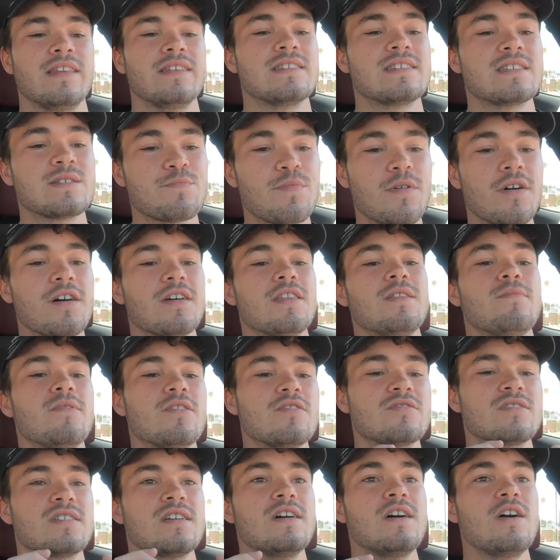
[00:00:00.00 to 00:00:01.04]
This is probably the
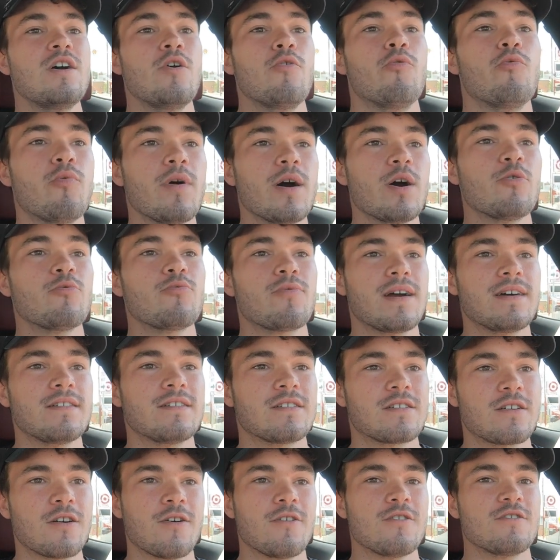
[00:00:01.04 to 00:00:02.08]
most
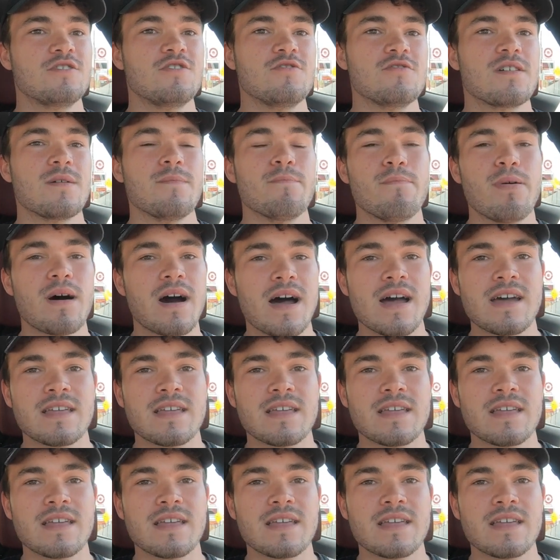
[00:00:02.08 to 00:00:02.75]
well-rounded cars you can buy,